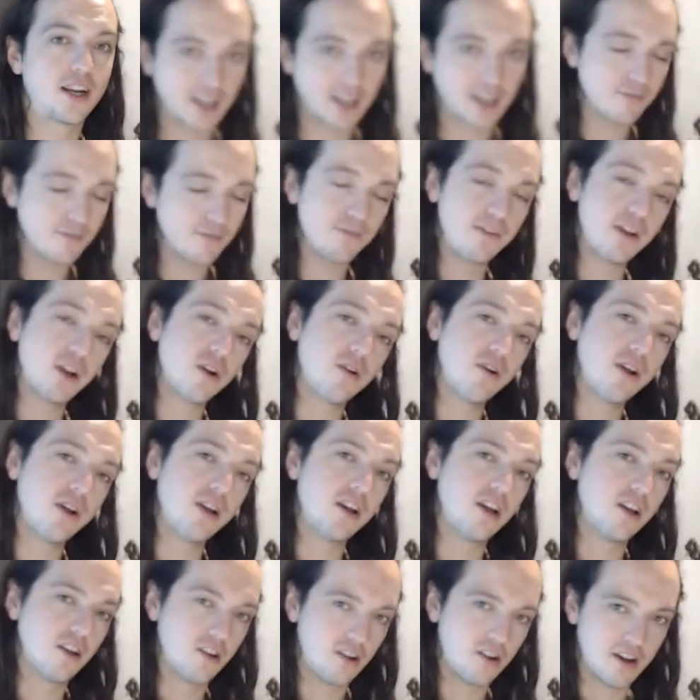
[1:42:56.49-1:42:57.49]
Okay.
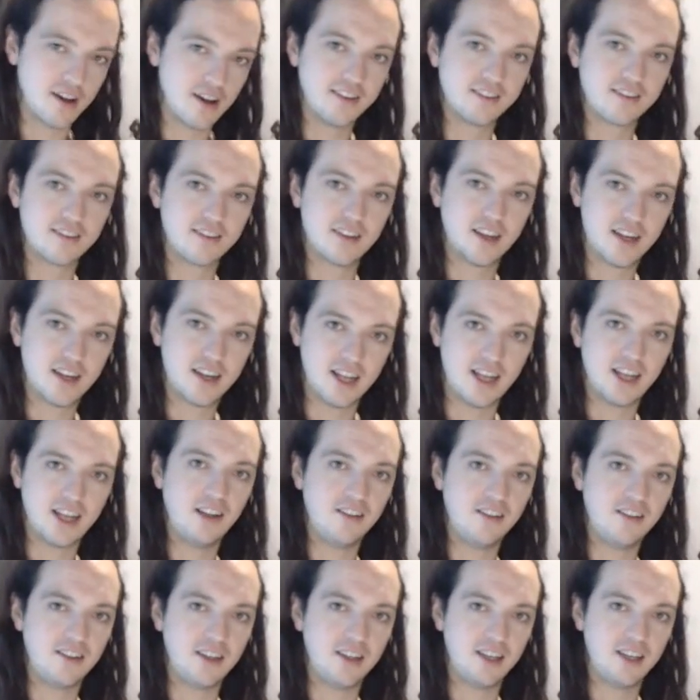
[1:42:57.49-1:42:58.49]
Very nice and
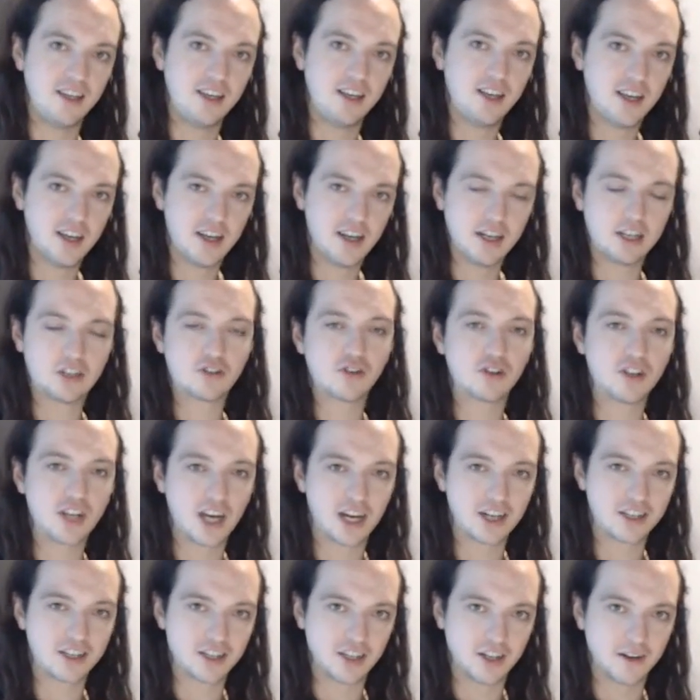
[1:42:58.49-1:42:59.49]
easy
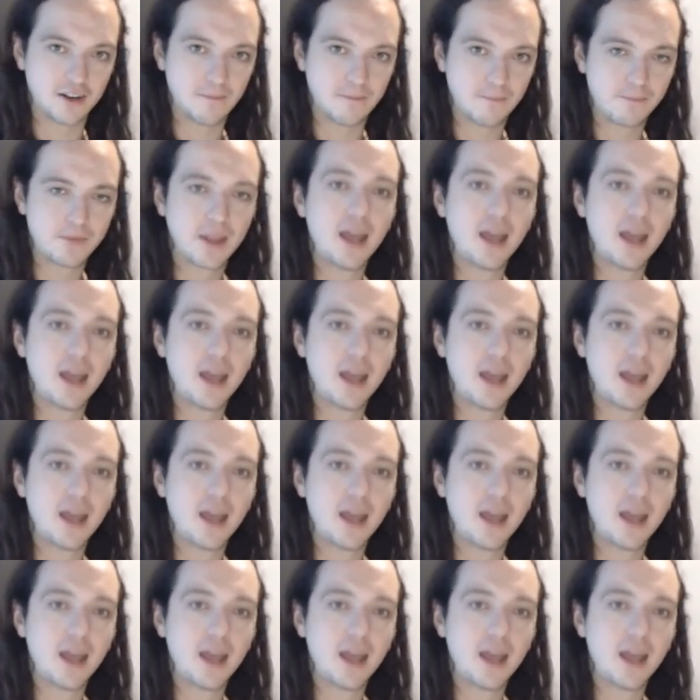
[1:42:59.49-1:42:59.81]
introduction.